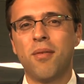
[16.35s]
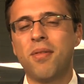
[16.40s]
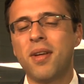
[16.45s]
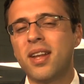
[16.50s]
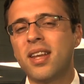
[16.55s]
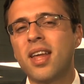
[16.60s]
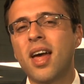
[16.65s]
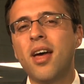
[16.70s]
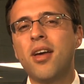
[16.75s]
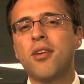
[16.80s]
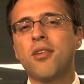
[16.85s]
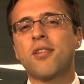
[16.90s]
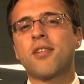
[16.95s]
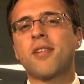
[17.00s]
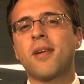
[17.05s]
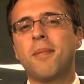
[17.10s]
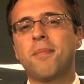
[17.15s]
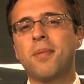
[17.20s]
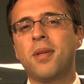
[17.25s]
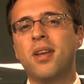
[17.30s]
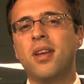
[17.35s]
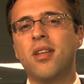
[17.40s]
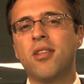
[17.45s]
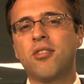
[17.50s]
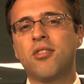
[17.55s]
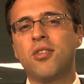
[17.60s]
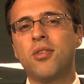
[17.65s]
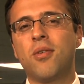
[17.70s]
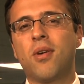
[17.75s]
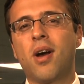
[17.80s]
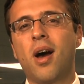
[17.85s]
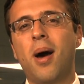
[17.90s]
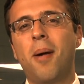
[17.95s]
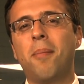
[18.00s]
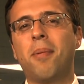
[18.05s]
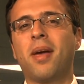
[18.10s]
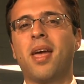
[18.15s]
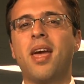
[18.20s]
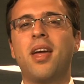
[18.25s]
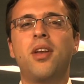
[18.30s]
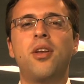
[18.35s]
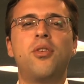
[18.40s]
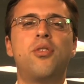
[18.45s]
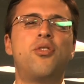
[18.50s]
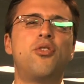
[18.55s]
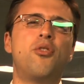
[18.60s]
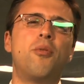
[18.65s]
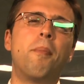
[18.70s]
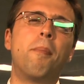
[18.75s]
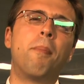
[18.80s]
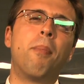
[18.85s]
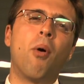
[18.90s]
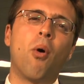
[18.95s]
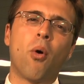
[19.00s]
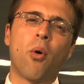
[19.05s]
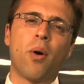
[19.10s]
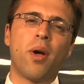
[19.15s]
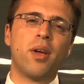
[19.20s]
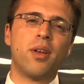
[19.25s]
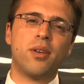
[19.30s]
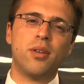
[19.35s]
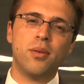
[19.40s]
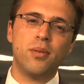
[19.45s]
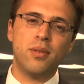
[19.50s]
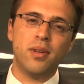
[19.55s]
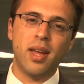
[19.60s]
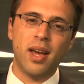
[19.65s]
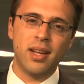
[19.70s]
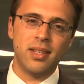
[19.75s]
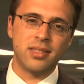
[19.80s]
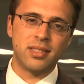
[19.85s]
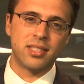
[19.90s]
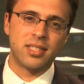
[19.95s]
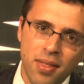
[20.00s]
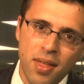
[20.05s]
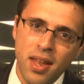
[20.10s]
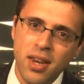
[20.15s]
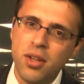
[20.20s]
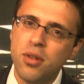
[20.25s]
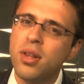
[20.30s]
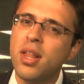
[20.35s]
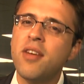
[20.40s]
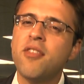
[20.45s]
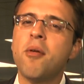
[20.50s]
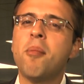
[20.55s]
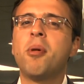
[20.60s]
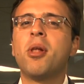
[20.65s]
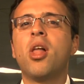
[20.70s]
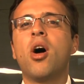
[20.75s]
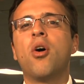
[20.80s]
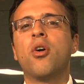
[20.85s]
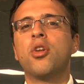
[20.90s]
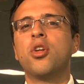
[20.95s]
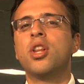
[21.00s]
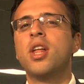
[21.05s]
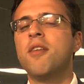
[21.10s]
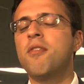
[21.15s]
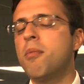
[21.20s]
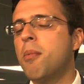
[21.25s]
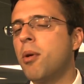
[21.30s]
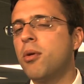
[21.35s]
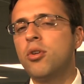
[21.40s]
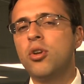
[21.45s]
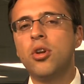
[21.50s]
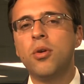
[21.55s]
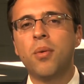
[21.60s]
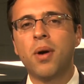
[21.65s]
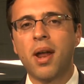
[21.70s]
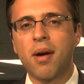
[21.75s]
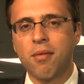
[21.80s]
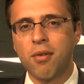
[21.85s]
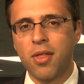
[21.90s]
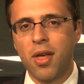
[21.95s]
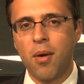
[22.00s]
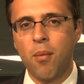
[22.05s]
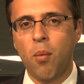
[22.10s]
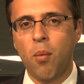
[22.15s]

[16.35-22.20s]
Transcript: If they tell you something is too complicated, too boring, too dense, then you leave them alone. You leave them alone to do whatever they